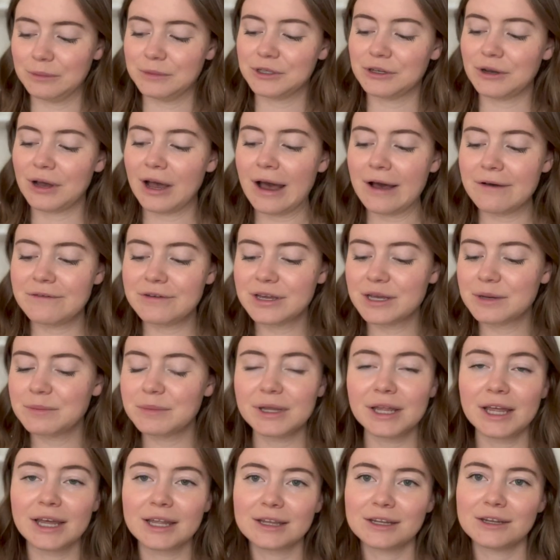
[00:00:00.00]
So having it
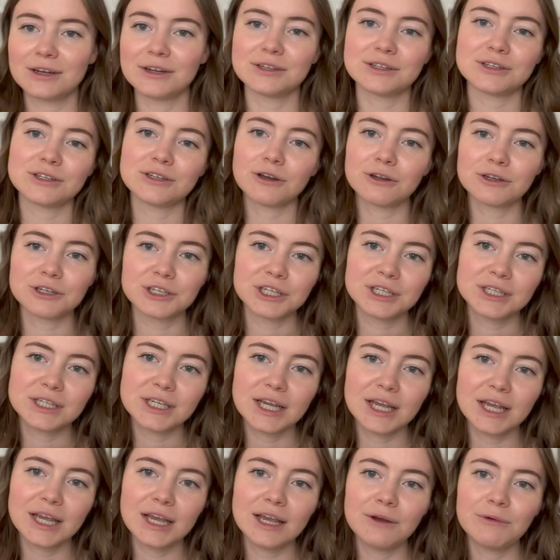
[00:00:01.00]
be like the nostalgia
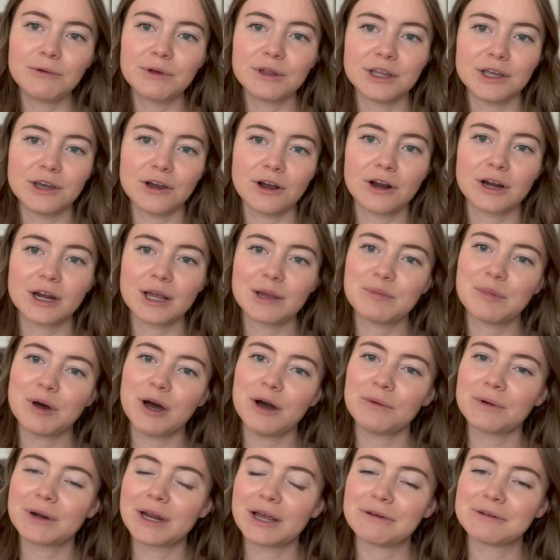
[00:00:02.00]
tee with yarn I
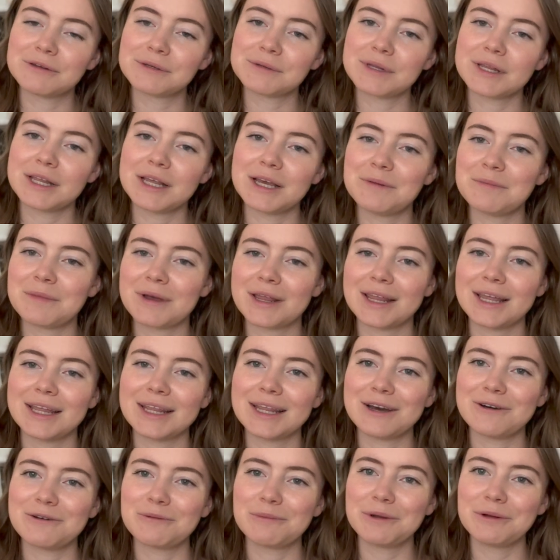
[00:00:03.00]
bought when I was with them, I think
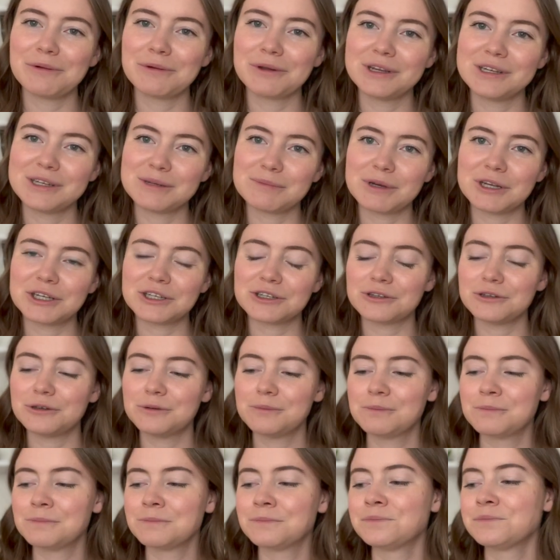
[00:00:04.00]
that would be really special.
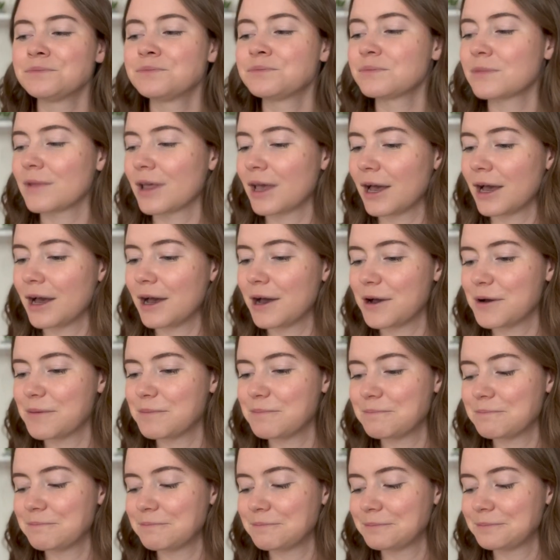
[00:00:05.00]

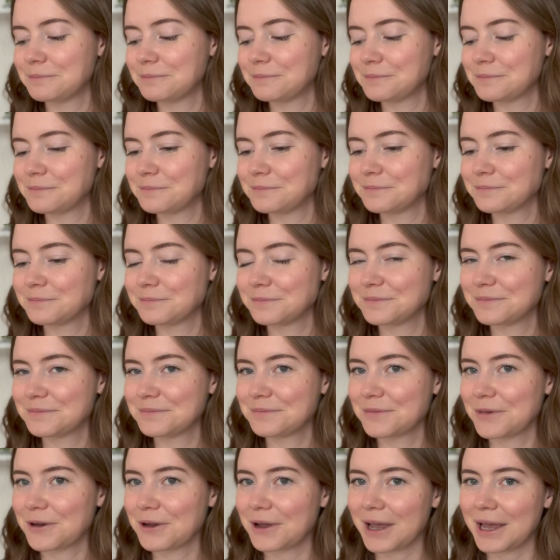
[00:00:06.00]
Um,
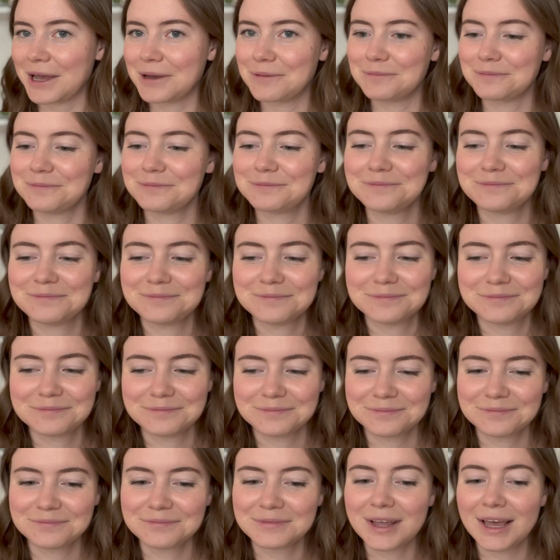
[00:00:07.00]
okay.
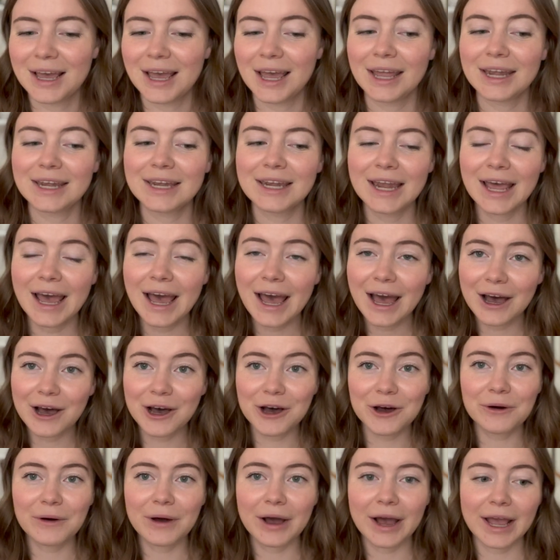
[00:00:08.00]

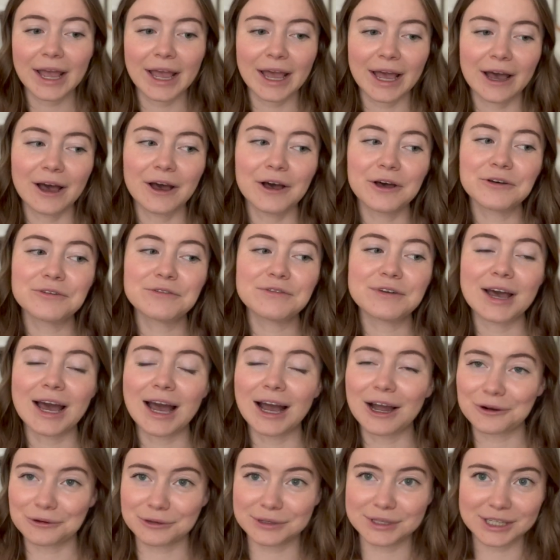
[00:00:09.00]
Now I have
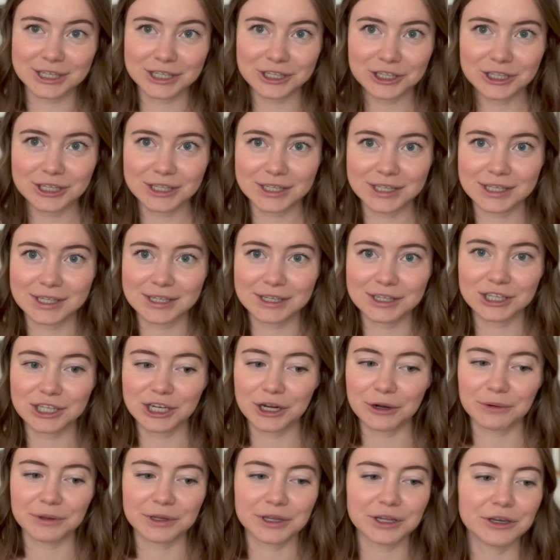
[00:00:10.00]
acquisitions to
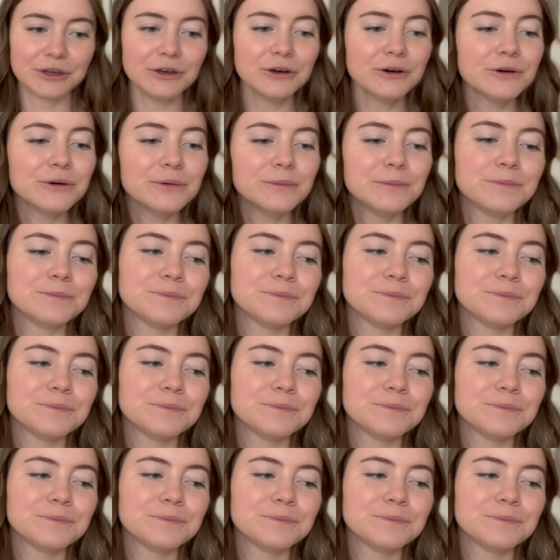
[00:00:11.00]
share with you.